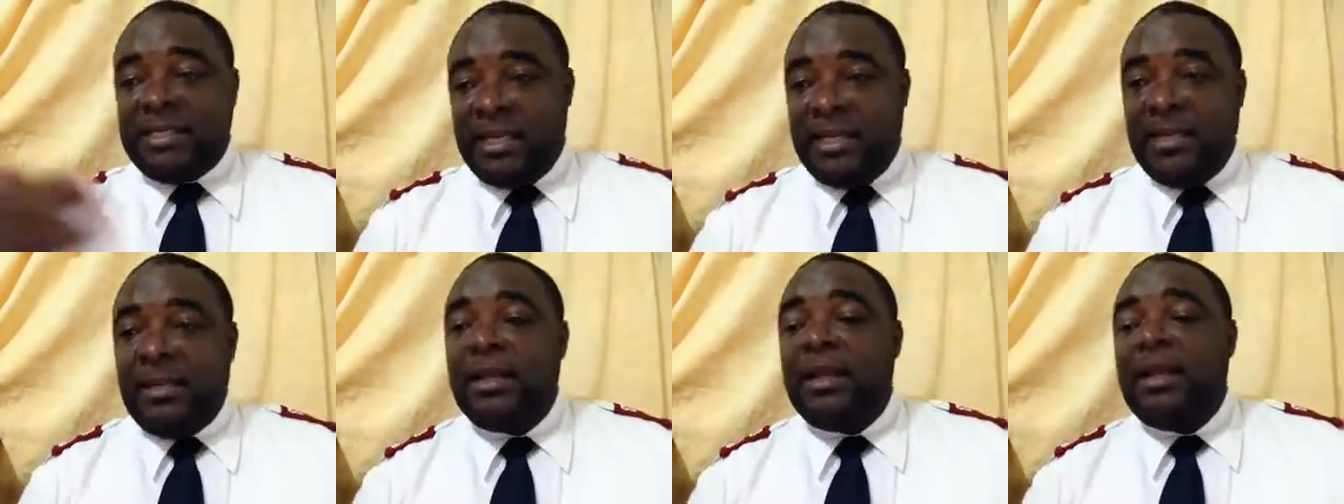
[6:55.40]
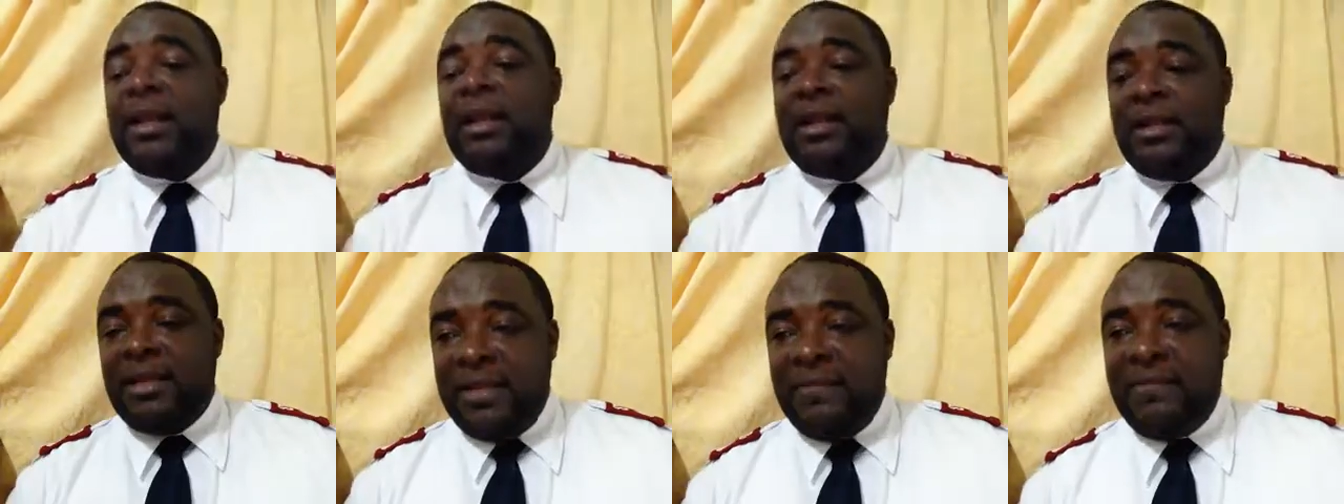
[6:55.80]
in
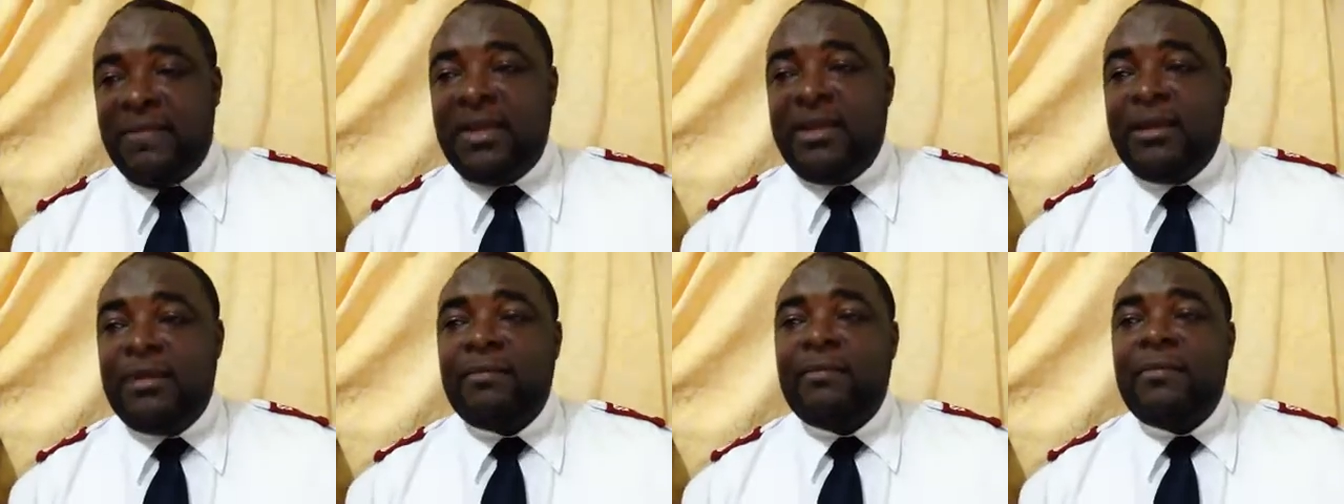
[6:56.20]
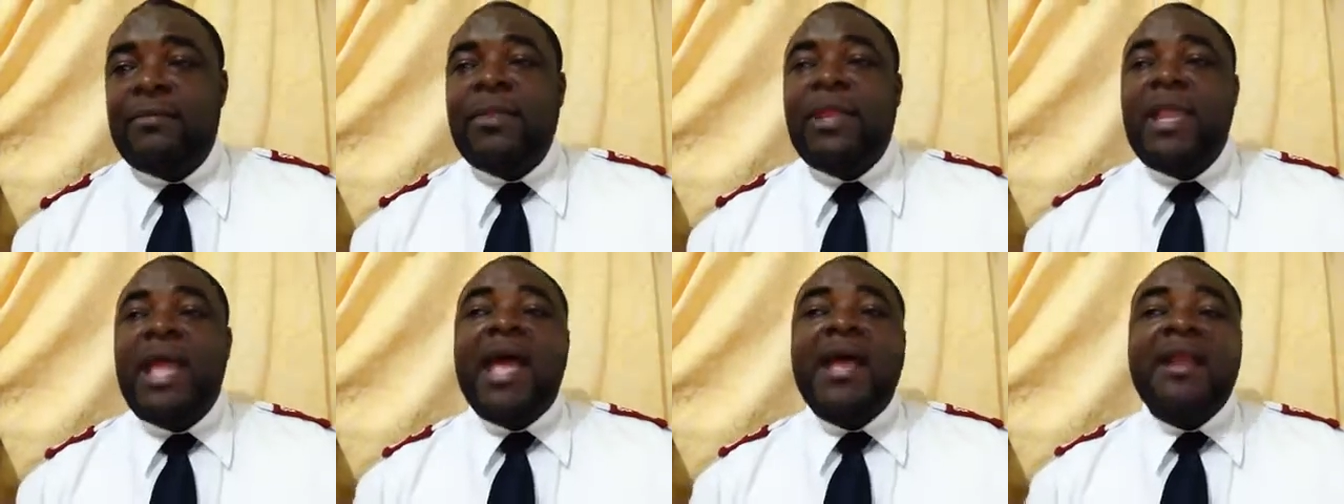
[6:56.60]
accordance with
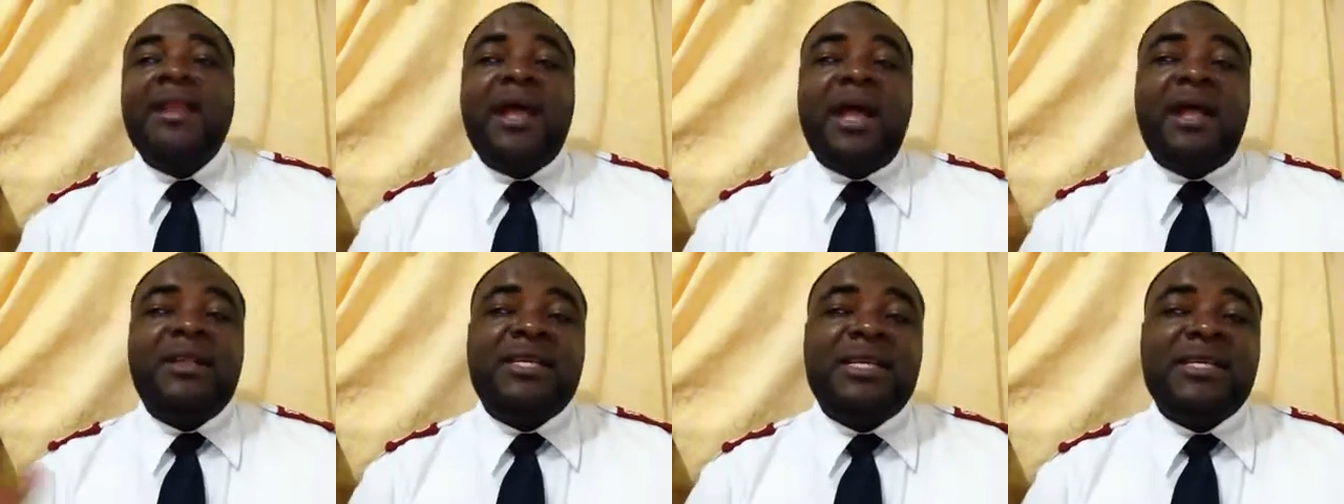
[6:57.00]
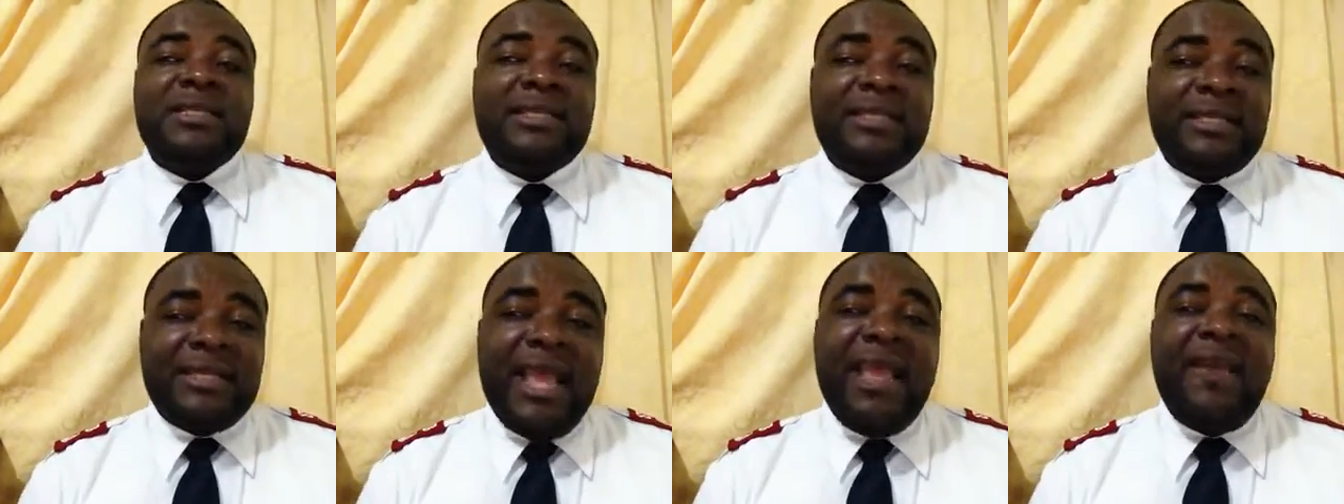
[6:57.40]
your oath
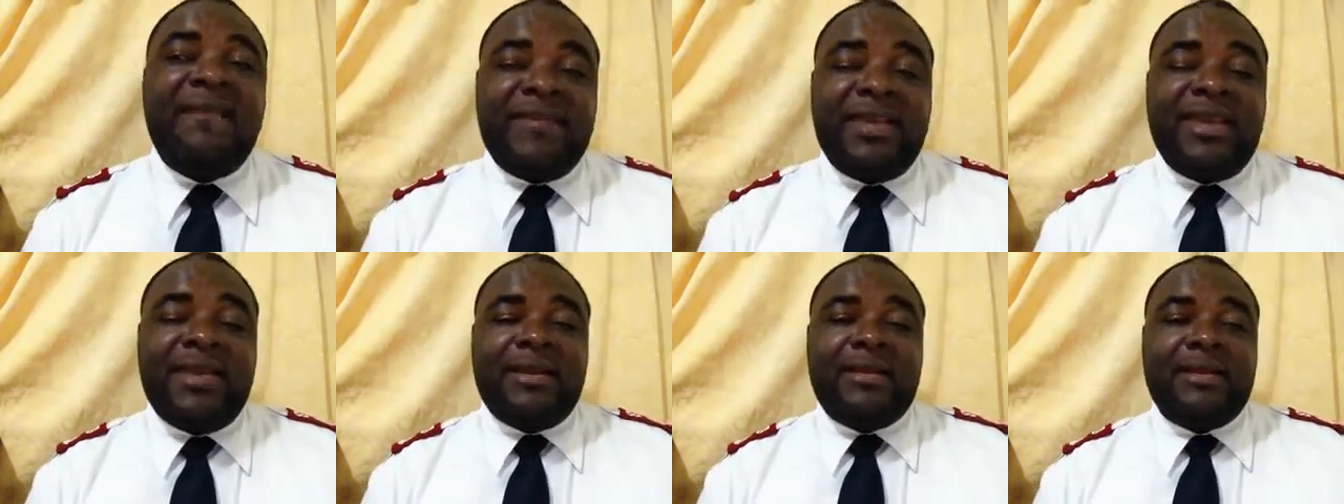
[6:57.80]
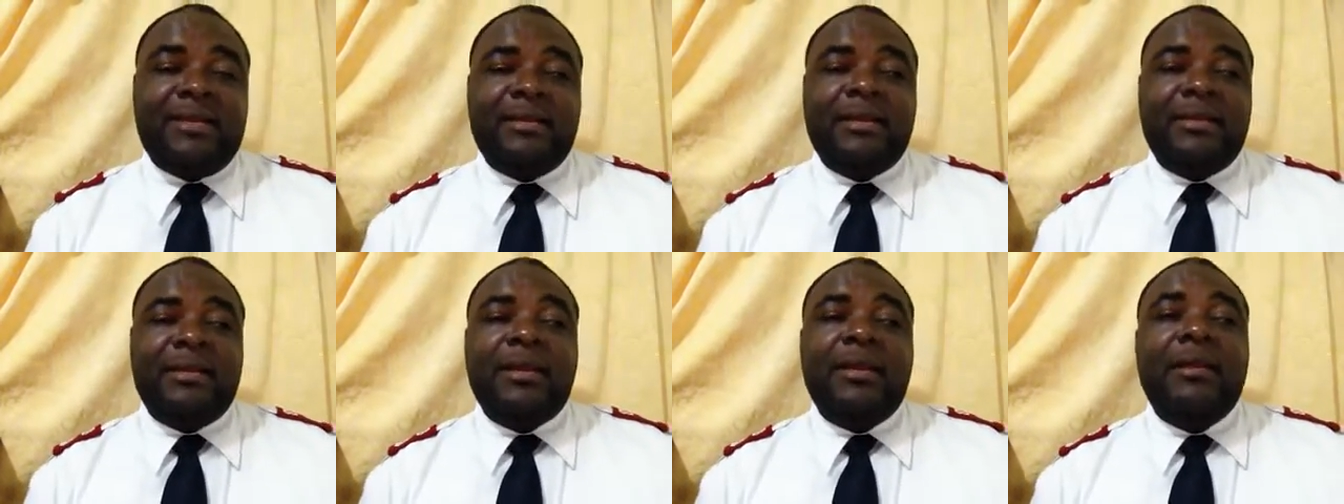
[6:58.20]
to
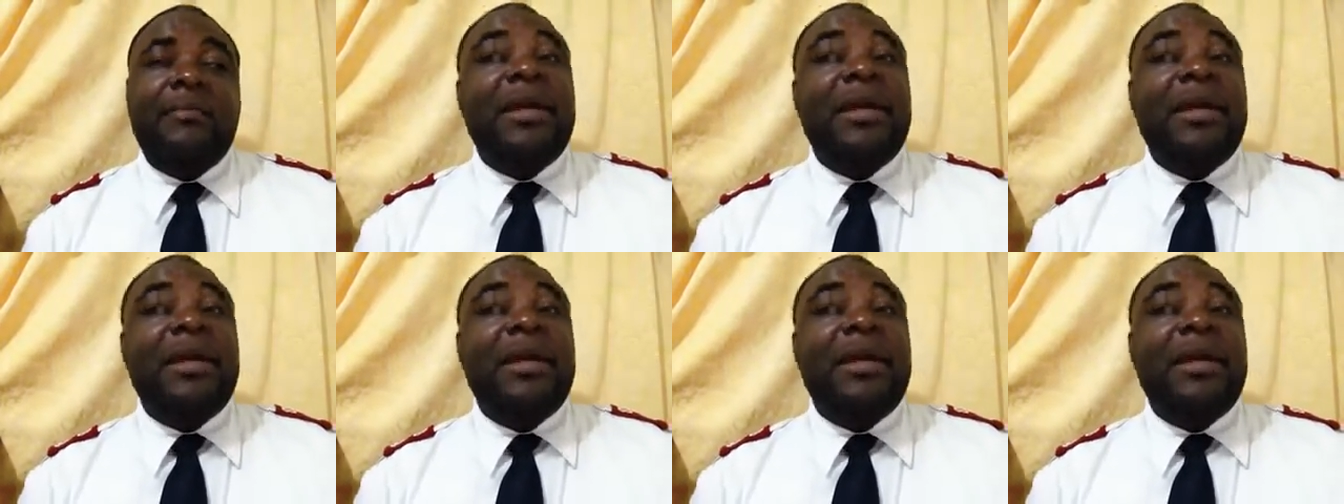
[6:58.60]
her.